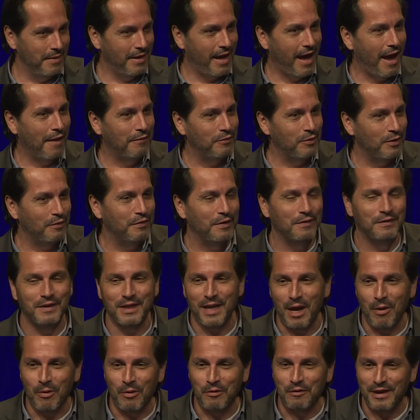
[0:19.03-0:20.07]
after a
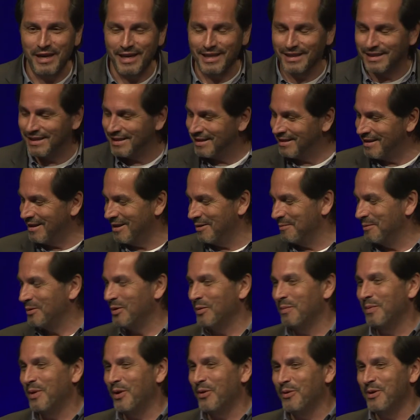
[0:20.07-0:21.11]
15-hour flight, so
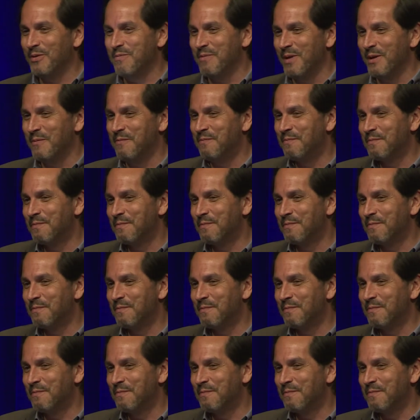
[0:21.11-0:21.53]
bear with me.